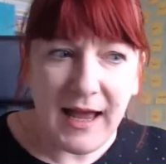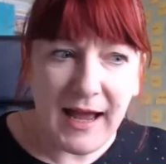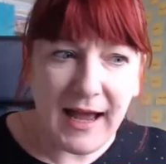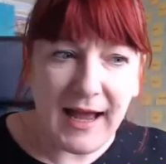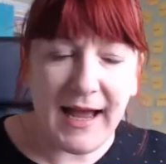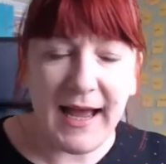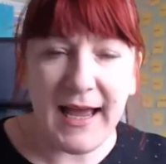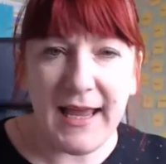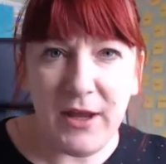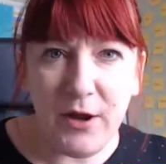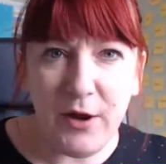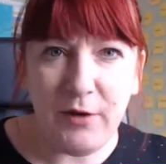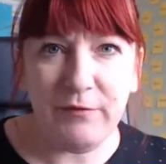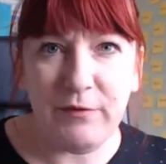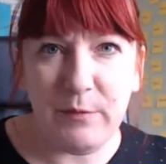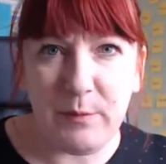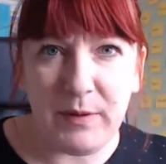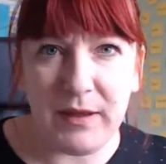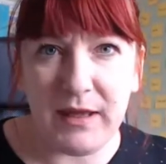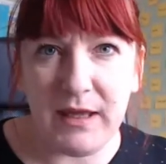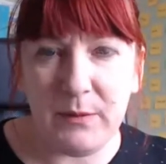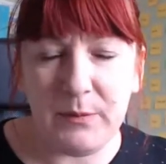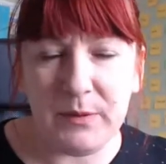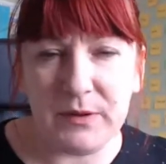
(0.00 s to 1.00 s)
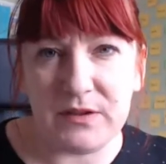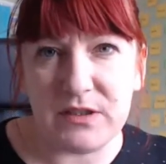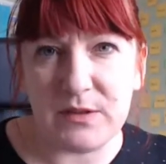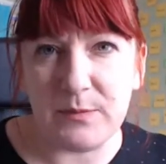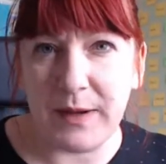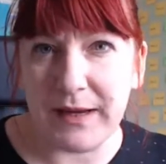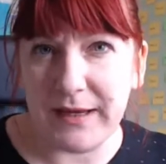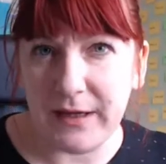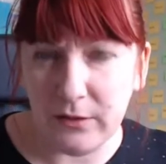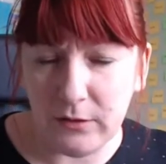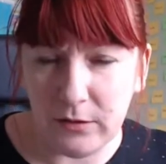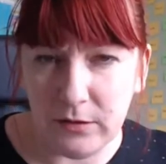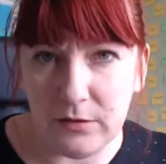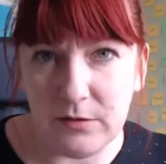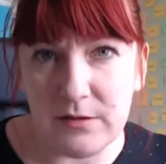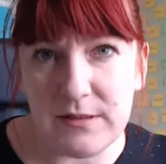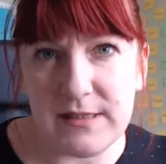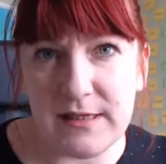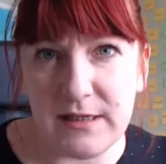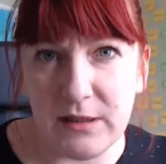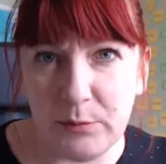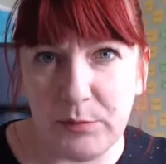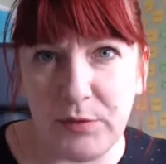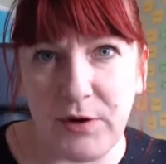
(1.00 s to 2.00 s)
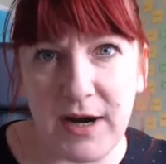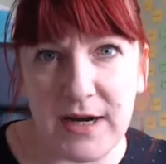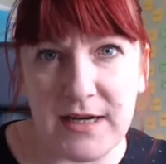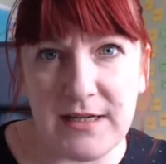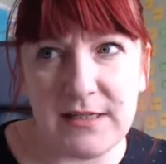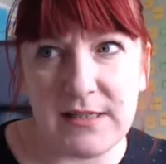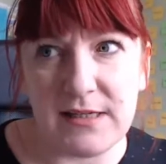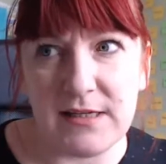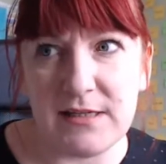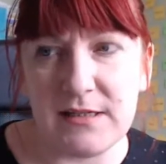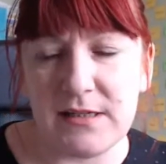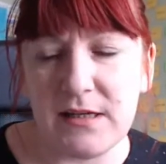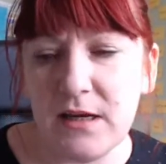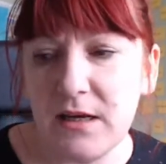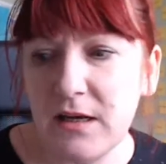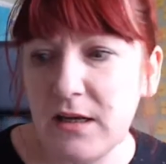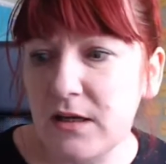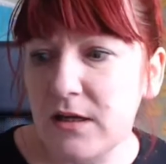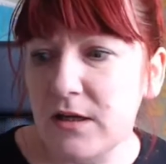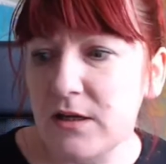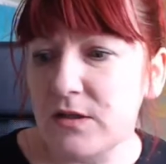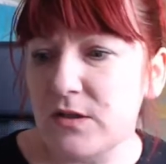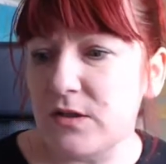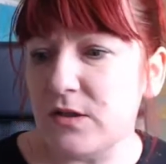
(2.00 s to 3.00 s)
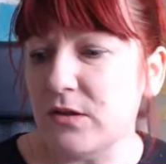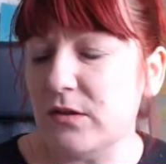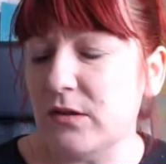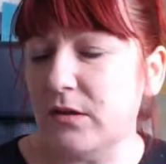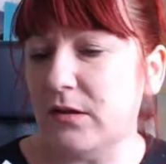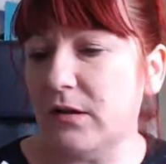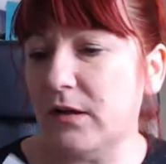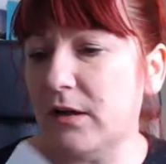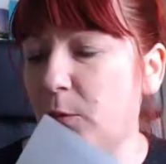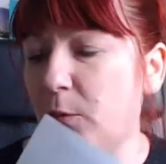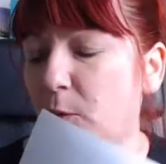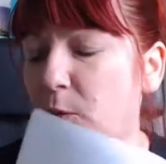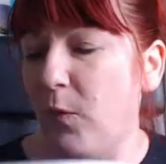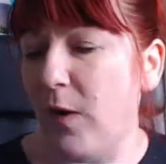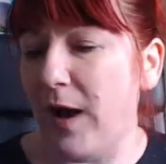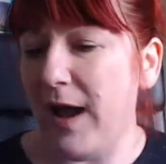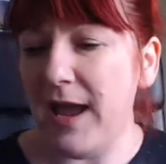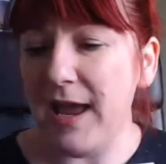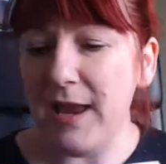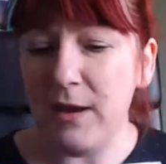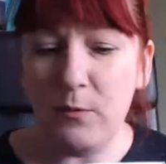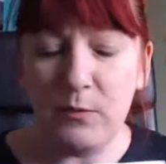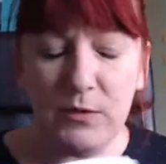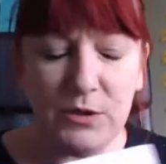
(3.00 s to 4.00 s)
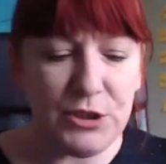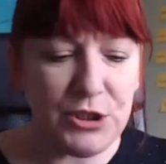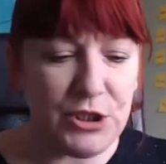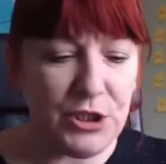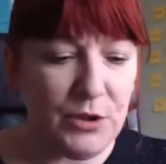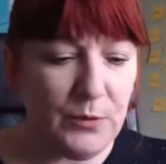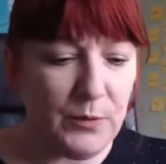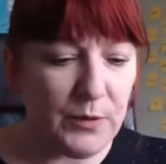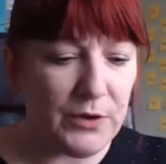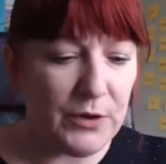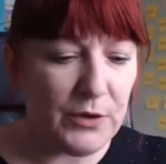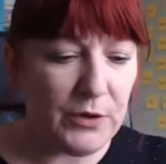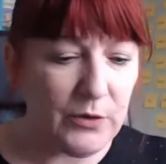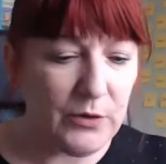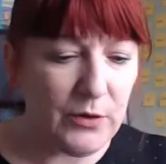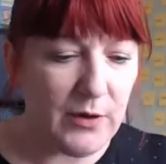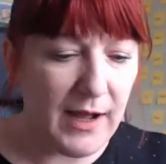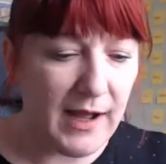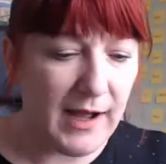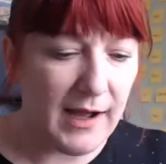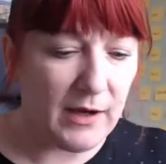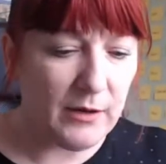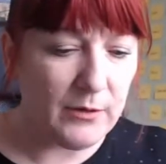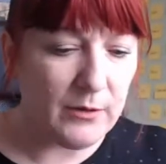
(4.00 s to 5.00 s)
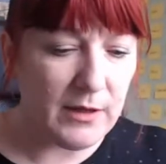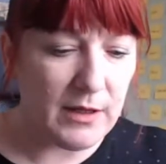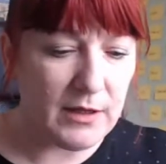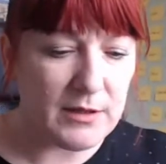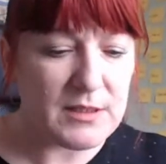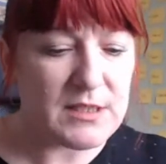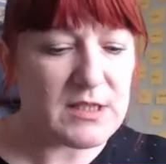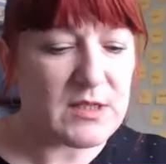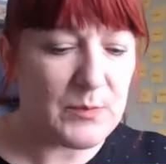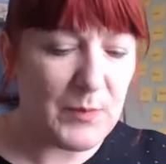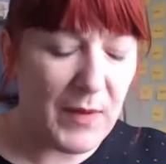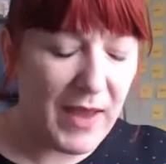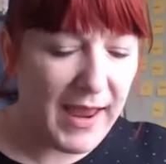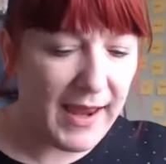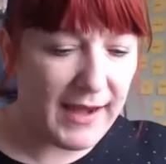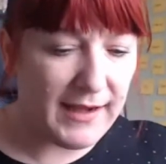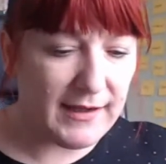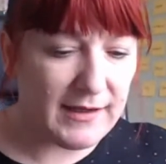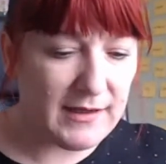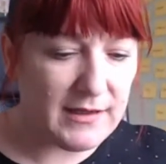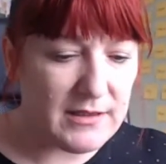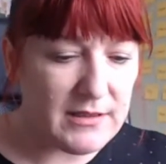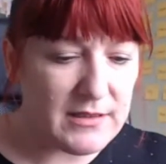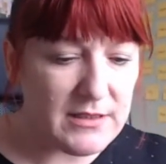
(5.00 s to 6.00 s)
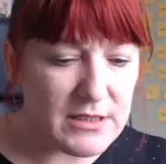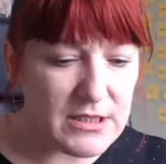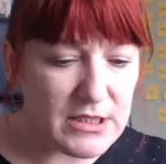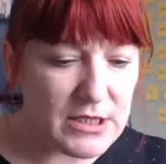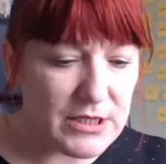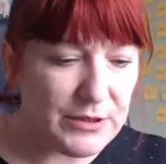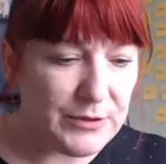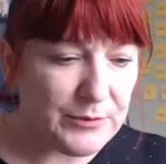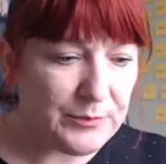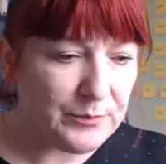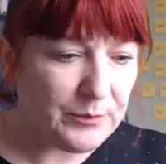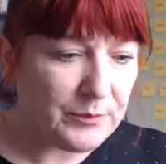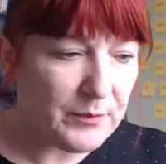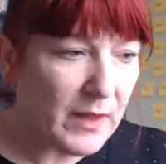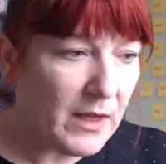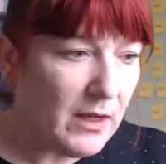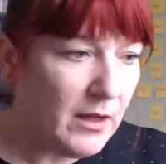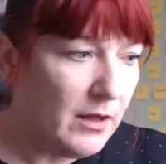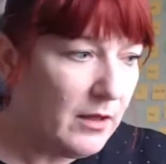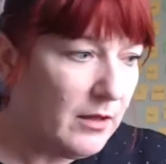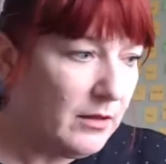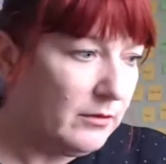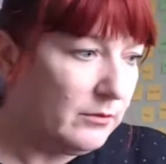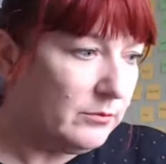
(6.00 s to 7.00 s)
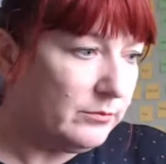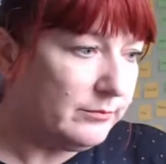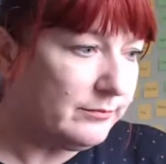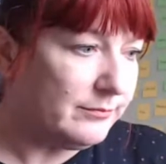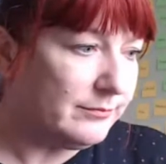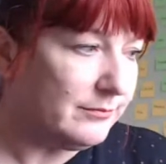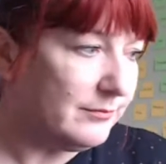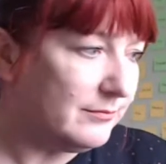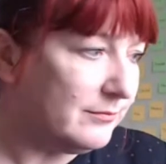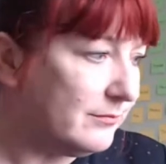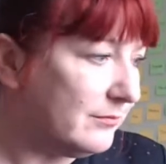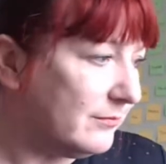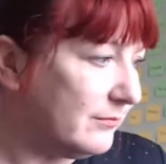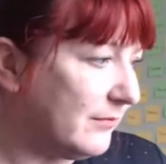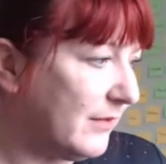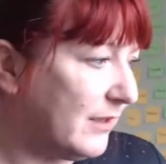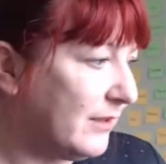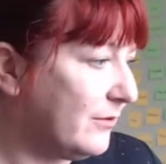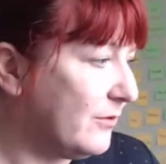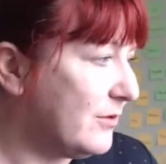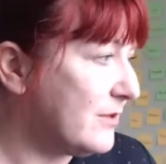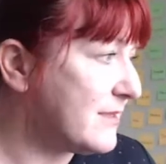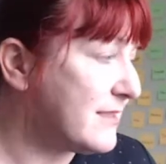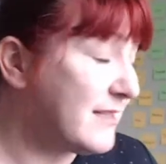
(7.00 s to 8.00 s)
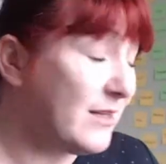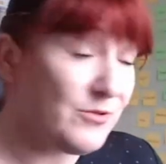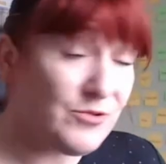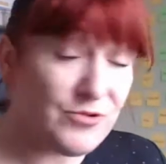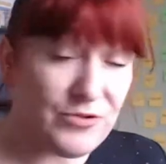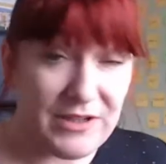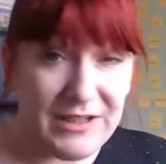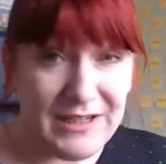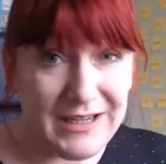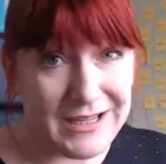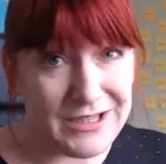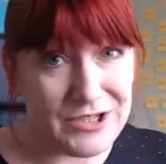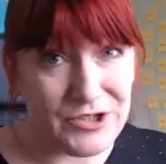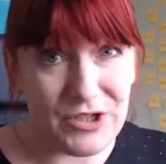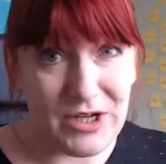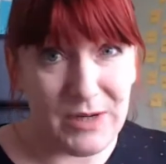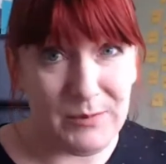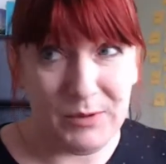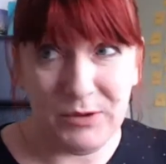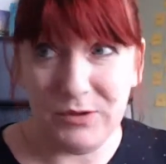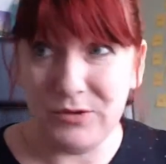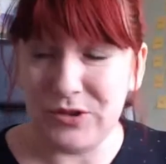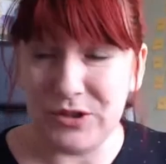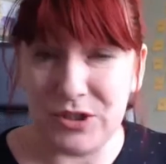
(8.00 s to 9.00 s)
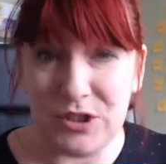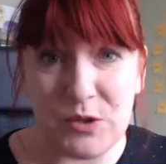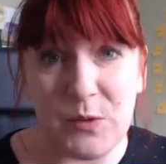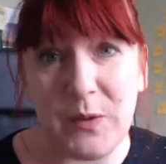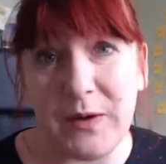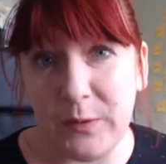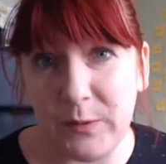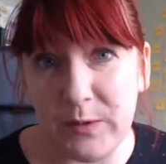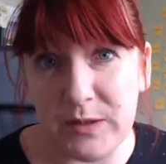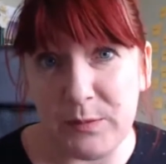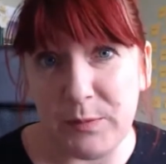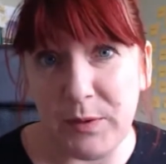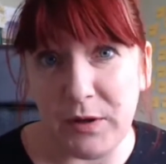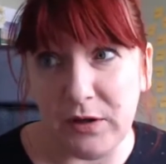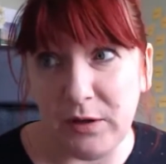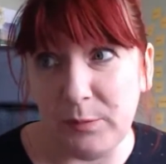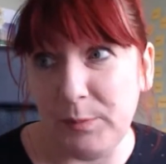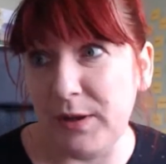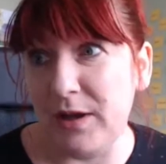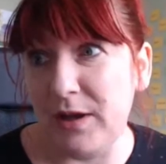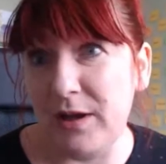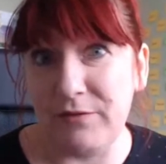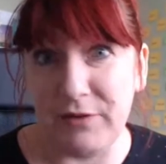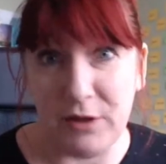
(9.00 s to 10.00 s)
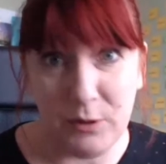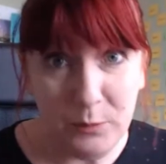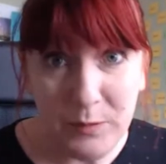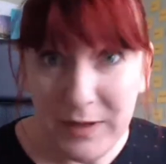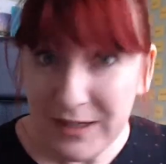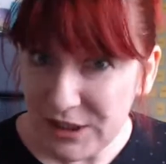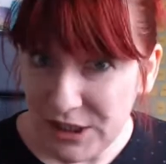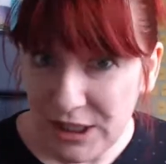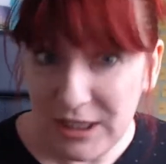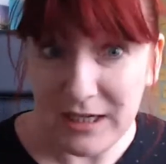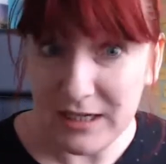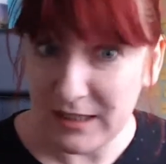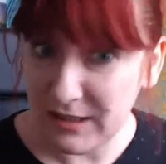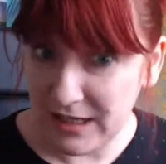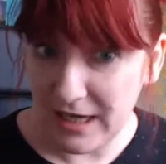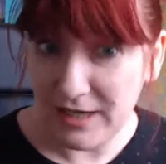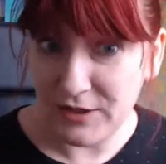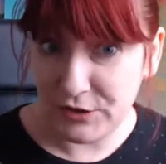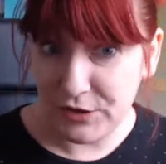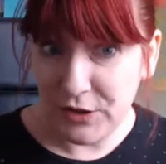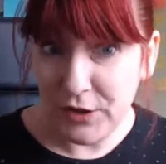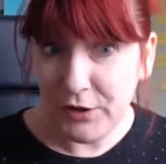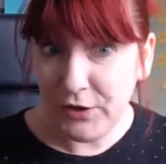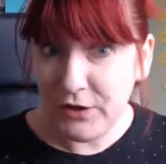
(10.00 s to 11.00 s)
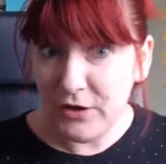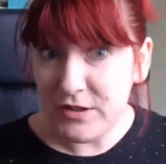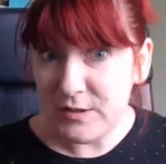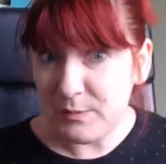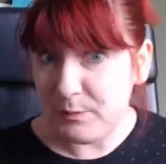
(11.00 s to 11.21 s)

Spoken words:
I offer people to buy at wholesale prices. So why would you want to go out and spend, I know it sounds really extreme, 120 quid a bottle of perfume, which it does.